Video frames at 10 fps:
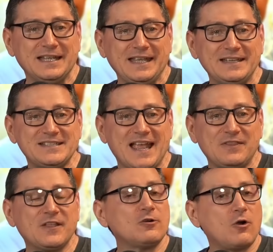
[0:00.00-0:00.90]
is
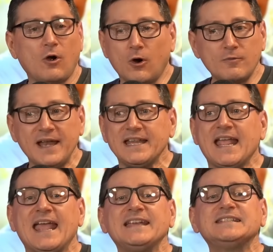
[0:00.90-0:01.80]
that there are already
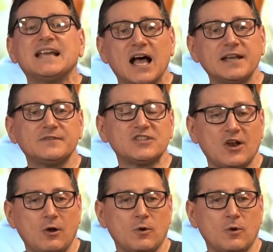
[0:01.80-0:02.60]
a ton of Star